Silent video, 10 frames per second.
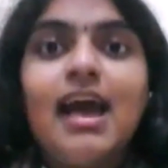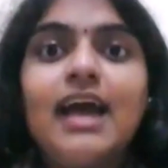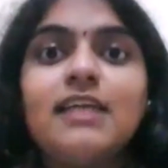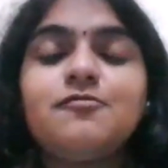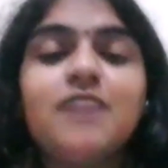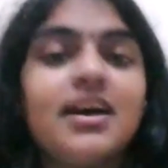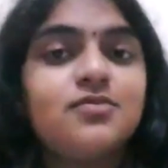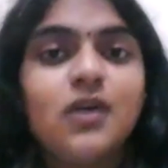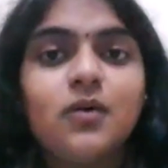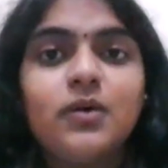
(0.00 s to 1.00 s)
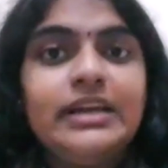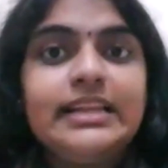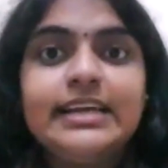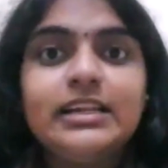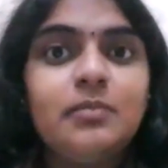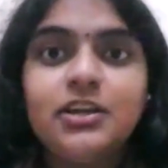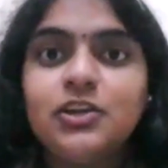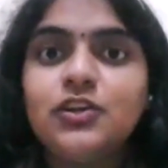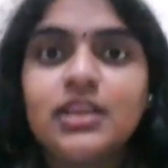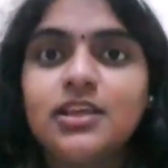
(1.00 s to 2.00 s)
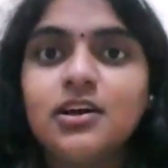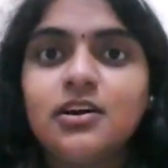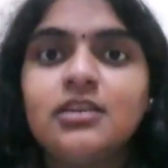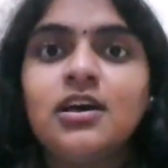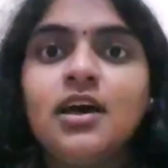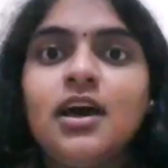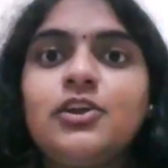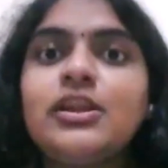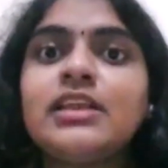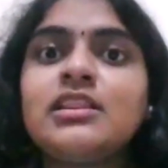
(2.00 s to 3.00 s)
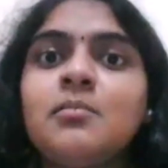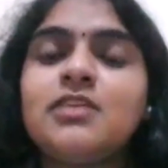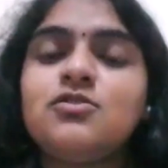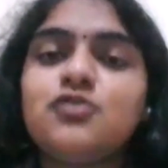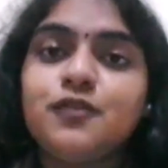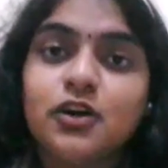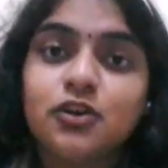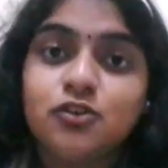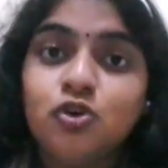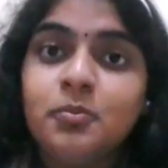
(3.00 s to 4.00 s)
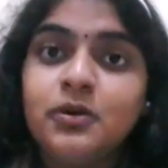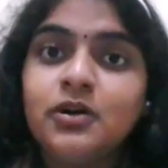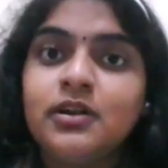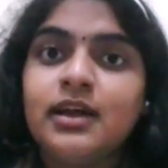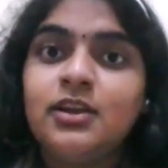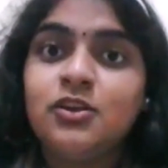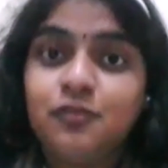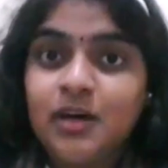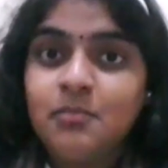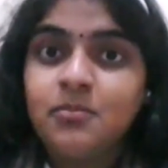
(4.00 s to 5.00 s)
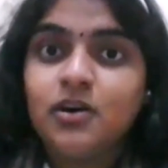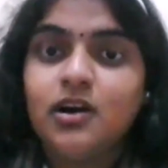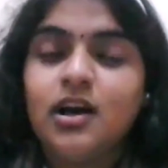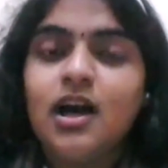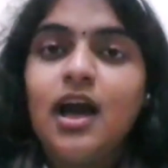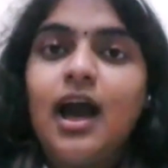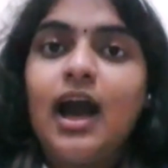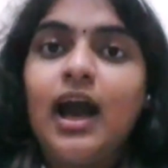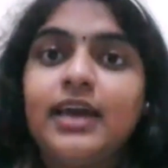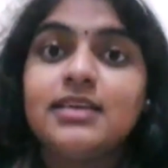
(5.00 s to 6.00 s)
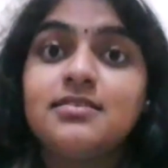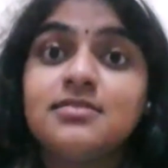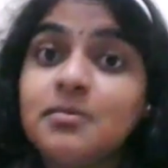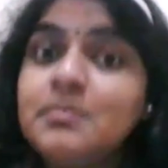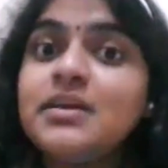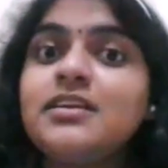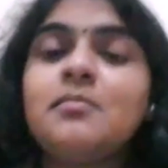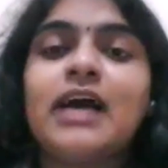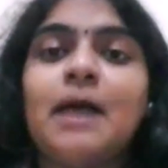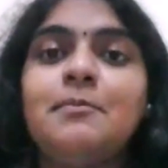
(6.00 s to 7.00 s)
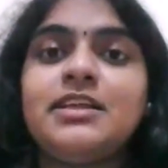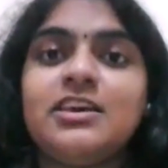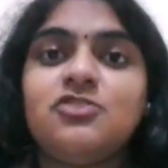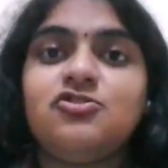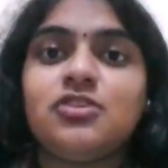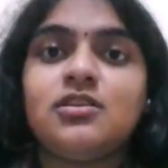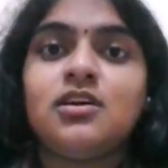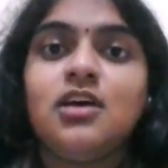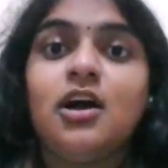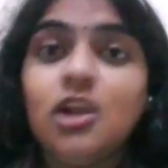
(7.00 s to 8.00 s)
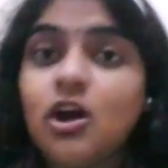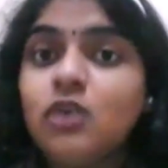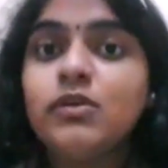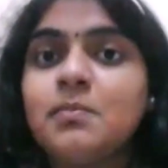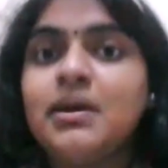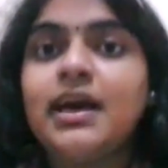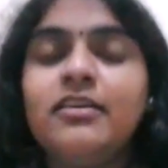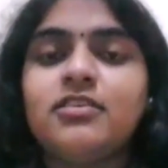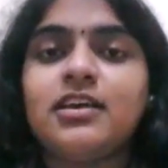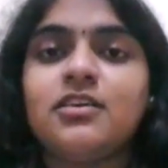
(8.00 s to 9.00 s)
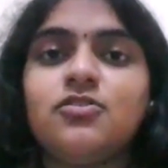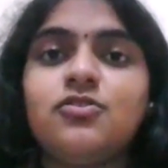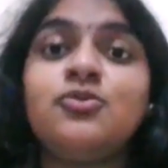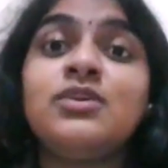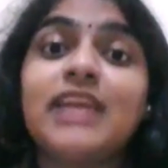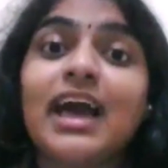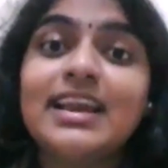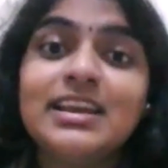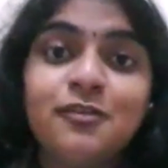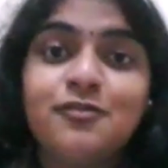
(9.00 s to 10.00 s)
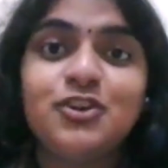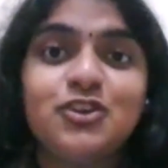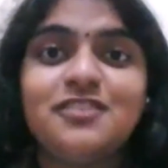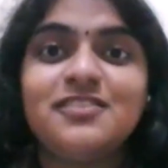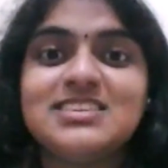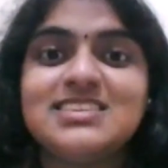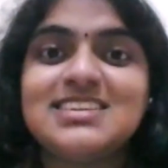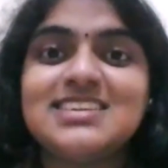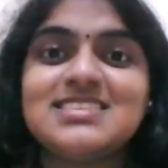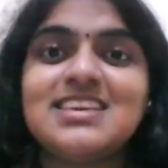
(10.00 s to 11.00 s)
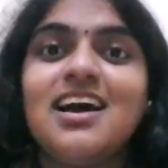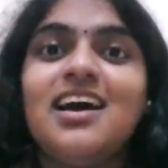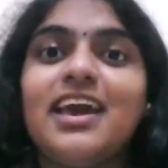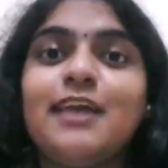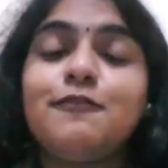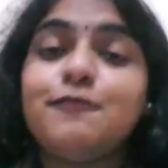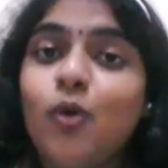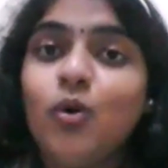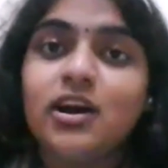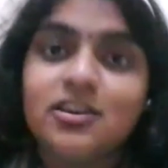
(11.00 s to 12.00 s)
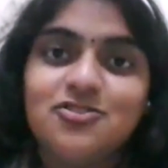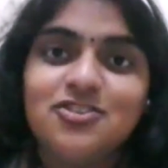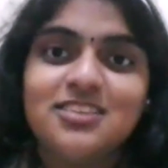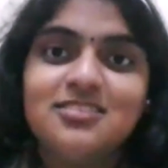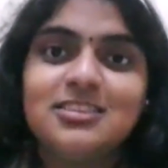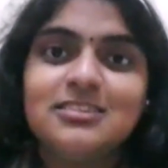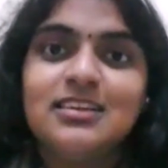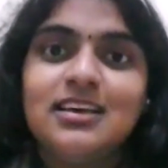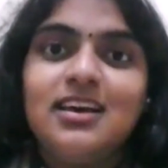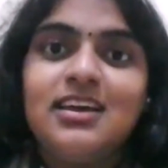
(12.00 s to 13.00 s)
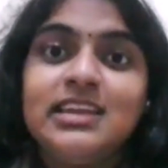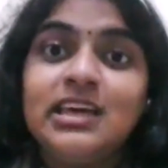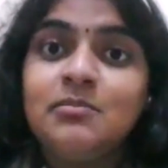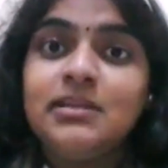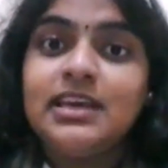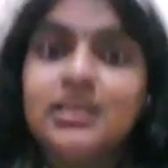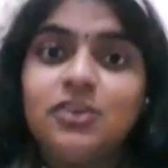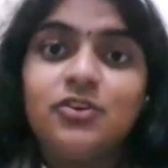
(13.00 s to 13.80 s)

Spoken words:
And fast forward a little bit into the year, during the months of October and November, I submitted my application along with my essays to 9 different universities in 4 countries, namely the